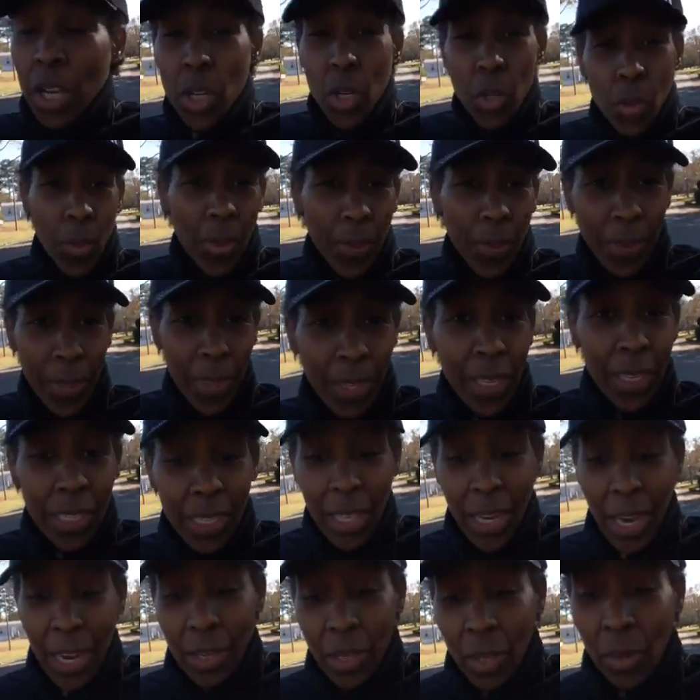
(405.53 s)
enjoyable
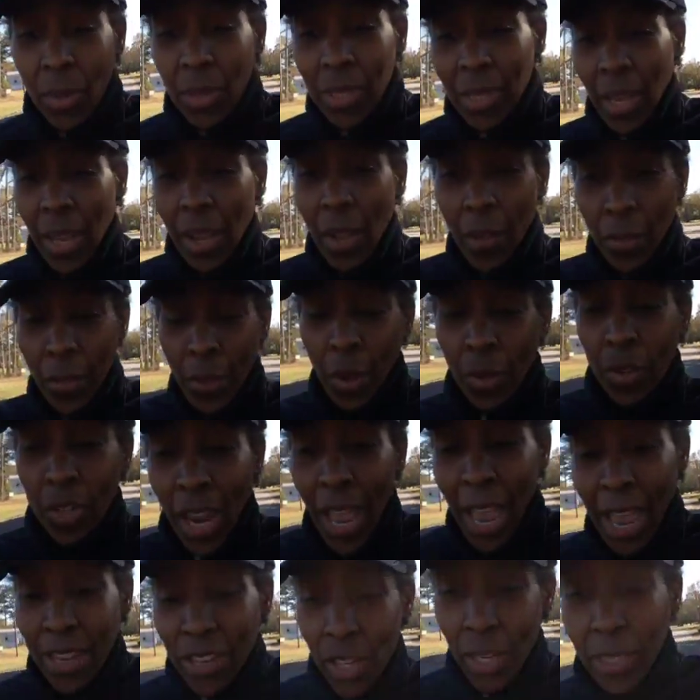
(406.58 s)
things that I do as a health
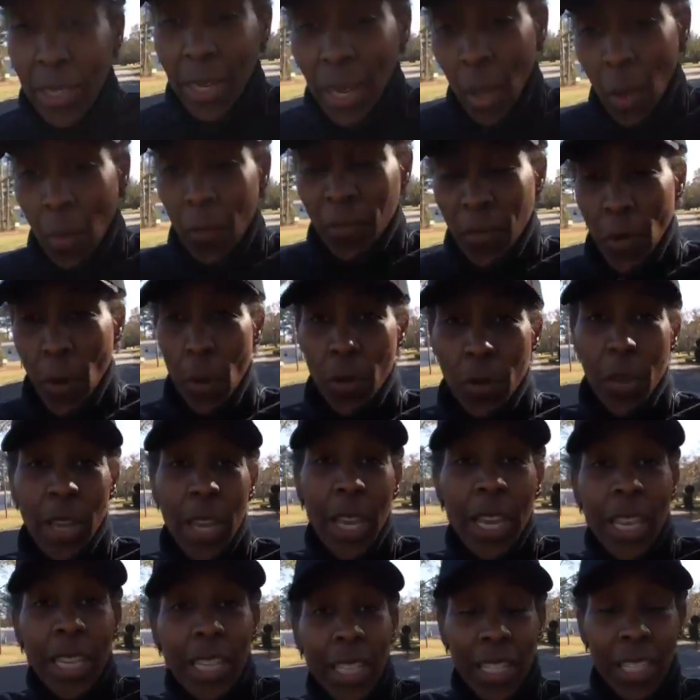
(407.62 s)
coach. I just help
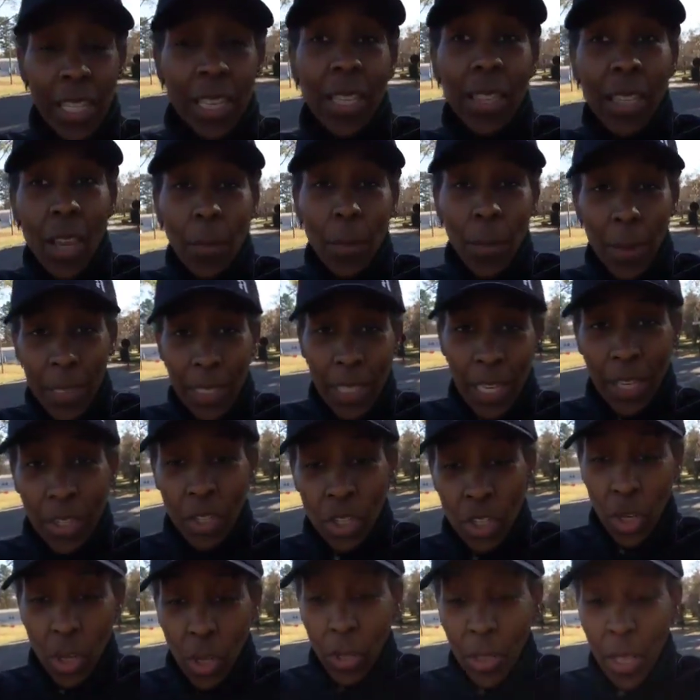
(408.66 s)
folk see their
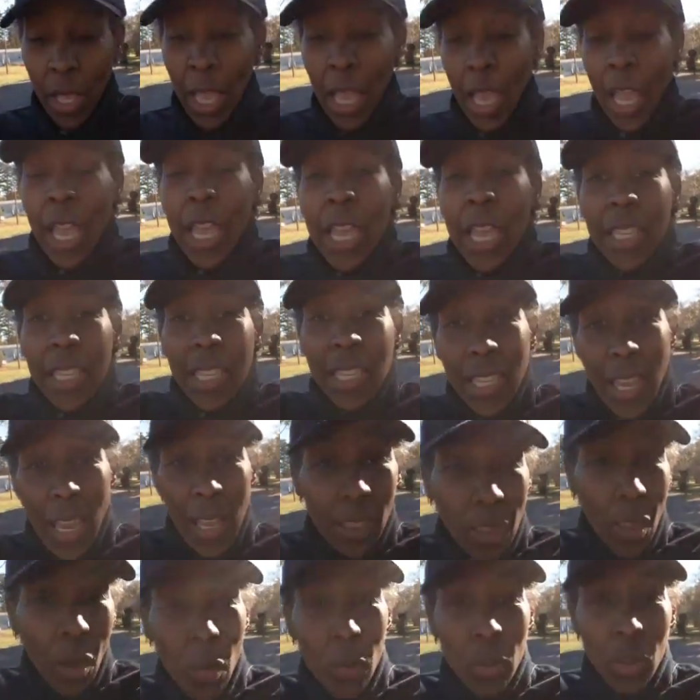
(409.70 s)
potential,
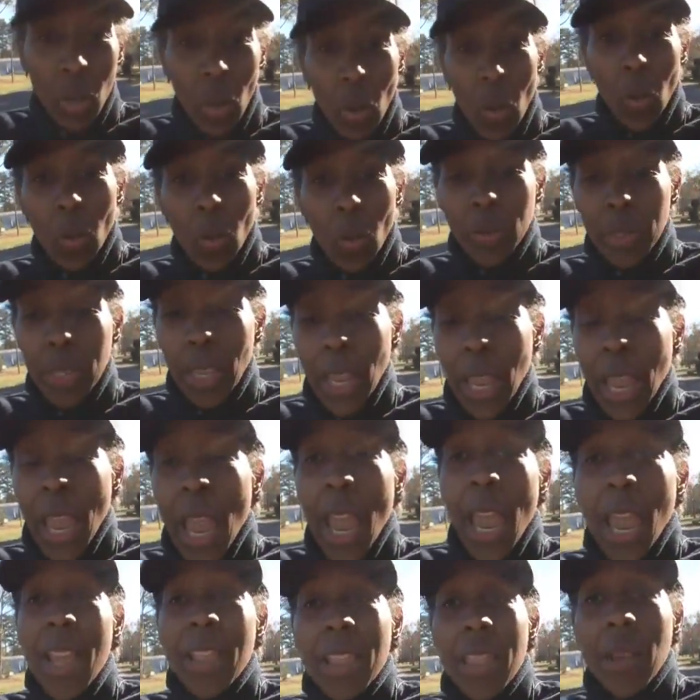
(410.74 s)
set those goals,
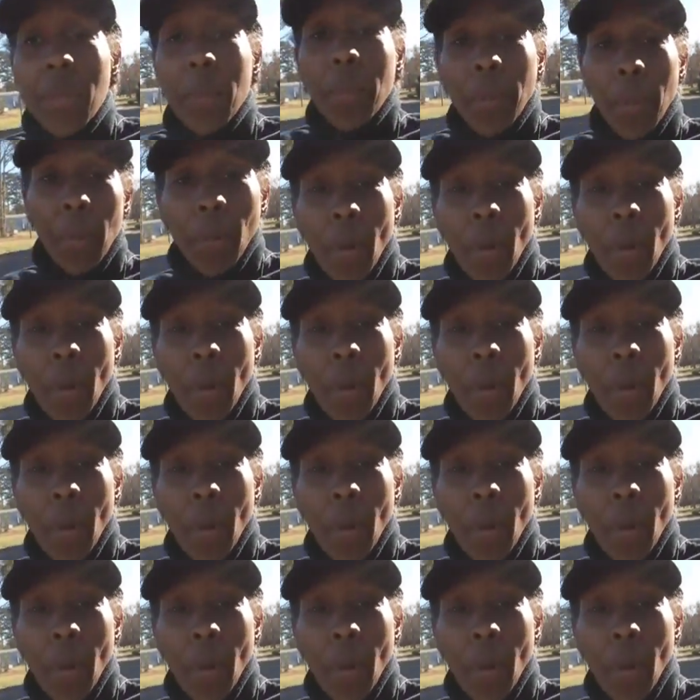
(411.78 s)
and then